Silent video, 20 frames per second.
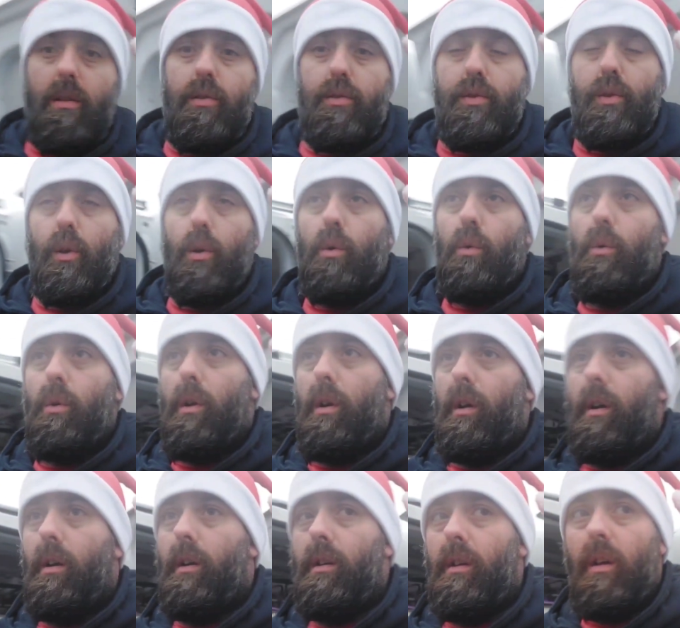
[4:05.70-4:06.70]

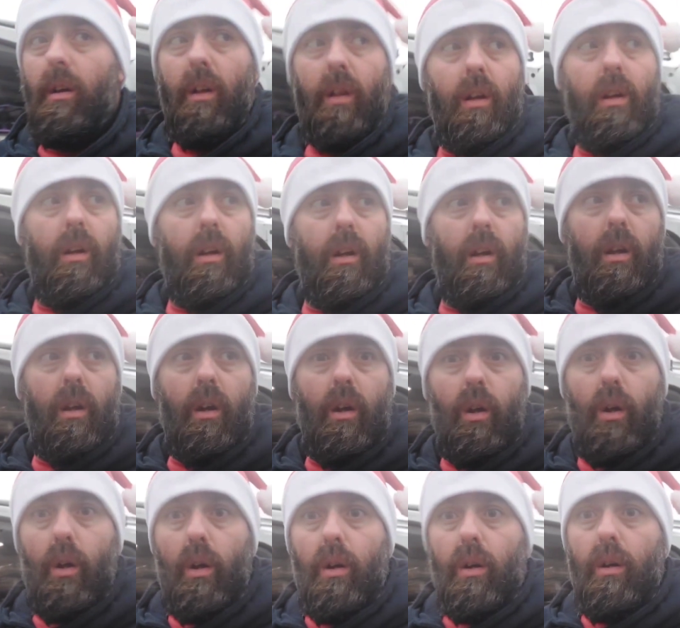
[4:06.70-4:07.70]
So
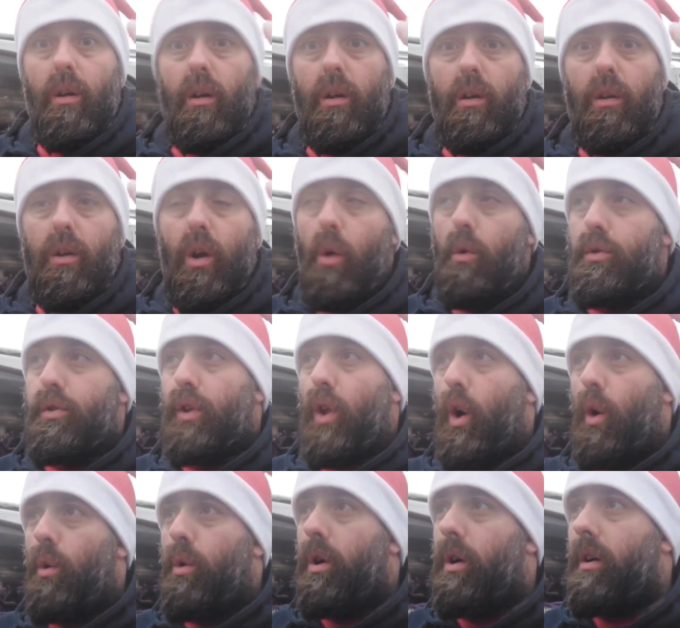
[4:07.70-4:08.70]
go
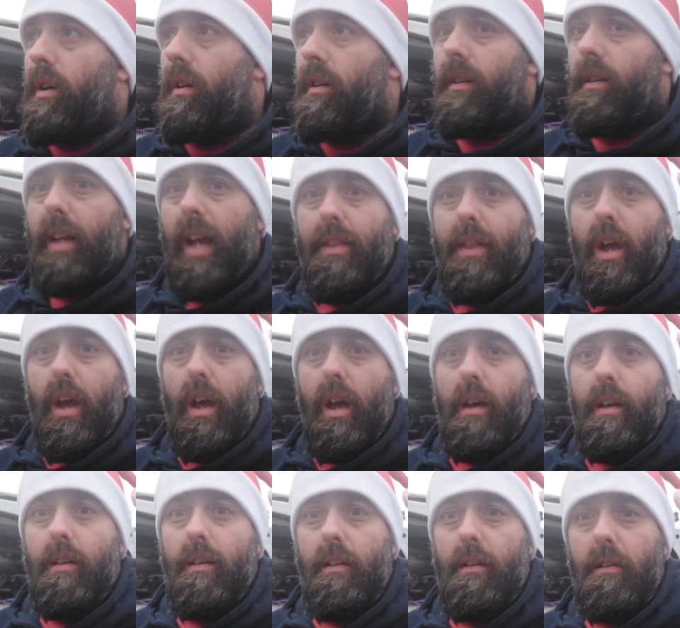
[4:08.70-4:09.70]
slow, get
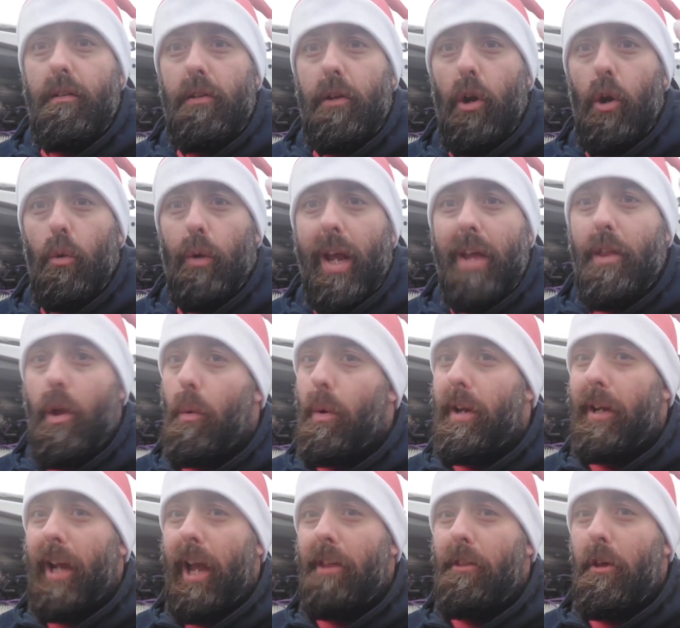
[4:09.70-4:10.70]
there, get there
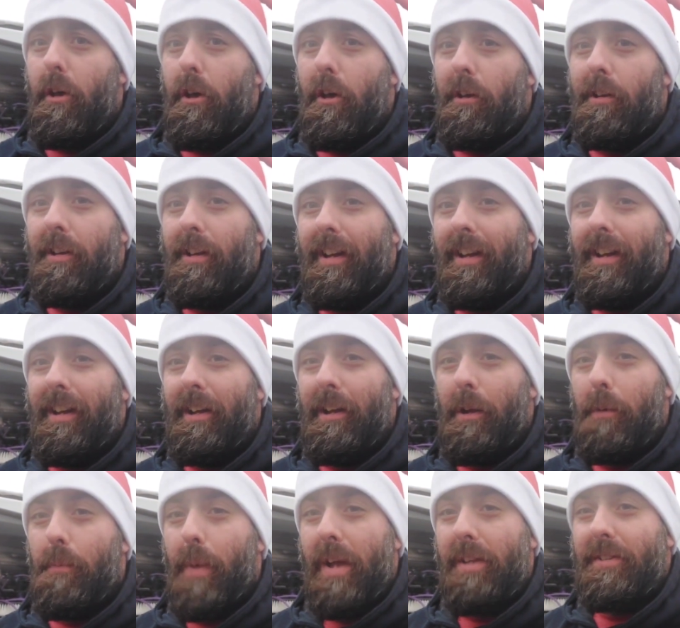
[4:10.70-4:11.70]
when you get there.
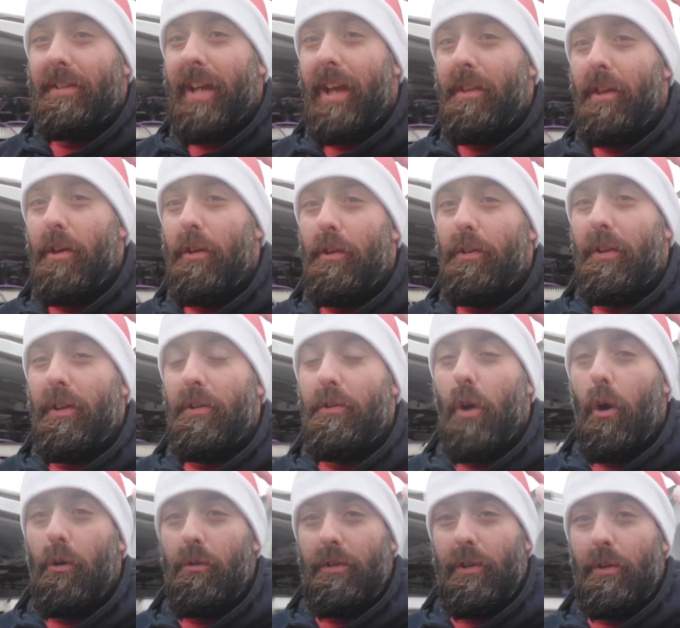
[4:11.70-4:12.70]
Better to get there than
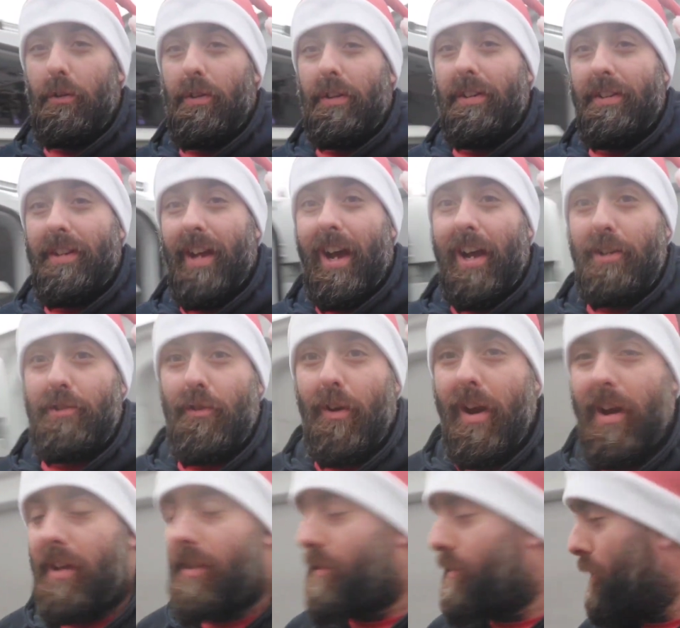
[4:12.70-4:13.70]
not, than die
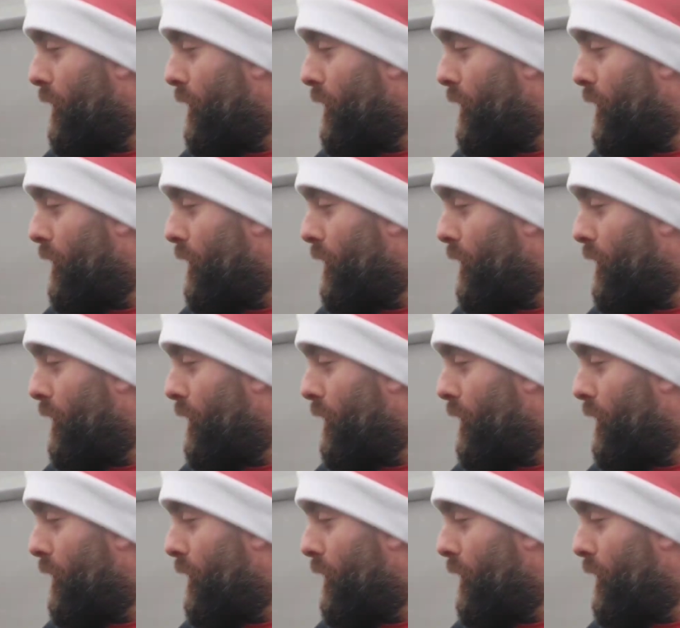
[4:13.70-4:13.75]
trying.